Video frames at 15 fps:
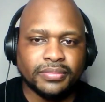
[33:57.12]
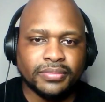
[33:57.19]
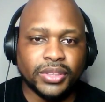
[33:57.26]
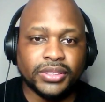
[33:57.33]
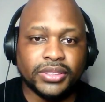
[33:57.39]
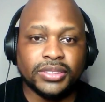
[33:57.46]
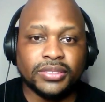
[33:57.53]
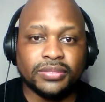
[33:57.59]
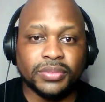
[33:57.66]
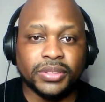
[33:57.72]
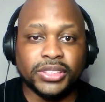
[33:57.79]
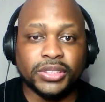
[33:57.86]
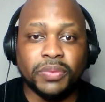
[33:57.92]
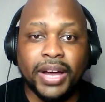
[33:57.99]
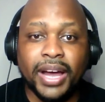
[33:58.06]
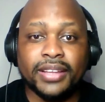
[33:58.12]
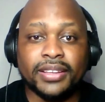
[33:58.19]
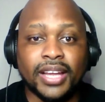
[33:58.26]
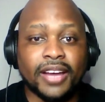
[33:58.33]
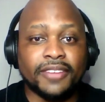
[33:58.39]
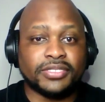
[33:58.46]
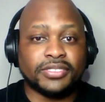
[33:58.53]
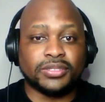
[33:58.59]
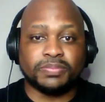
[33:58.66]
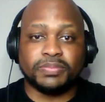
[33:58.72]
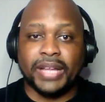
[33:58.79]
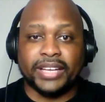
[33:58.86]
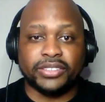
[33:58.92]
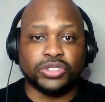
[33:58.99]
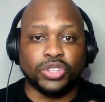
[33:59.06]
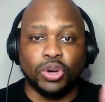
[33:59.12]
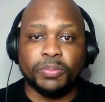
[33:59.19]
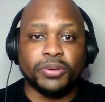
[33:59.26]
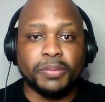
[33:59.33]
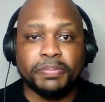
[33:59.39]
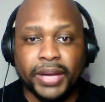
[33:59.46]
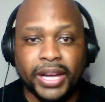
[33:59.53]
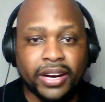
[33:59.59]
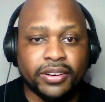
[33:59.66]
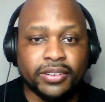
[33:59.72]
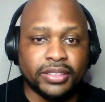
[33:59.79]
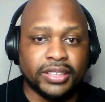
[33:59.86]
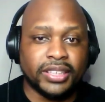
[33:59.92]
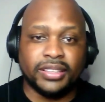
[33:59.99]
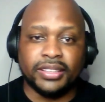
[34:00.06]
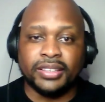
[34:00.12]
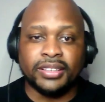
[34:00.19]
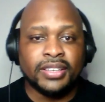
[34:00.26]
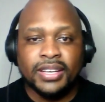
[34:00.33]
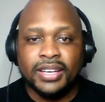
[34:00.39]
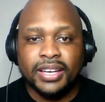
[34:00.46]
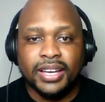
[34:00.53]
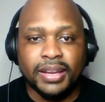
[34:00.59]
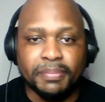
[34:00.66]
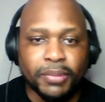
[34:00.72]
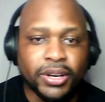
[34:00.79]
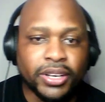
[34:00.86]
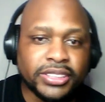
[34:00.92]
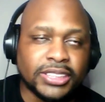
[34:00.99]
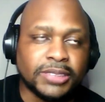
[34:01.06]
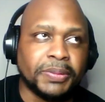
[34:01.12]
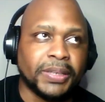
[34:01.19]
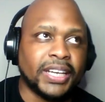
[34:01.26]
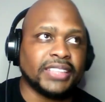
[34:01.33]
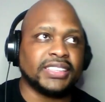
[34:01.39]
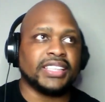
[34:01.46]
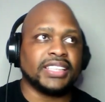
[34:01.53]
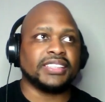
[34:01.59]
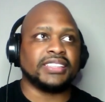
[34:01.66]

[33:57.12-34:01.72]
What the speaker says: Which is why I love sober apparel and merch, is because it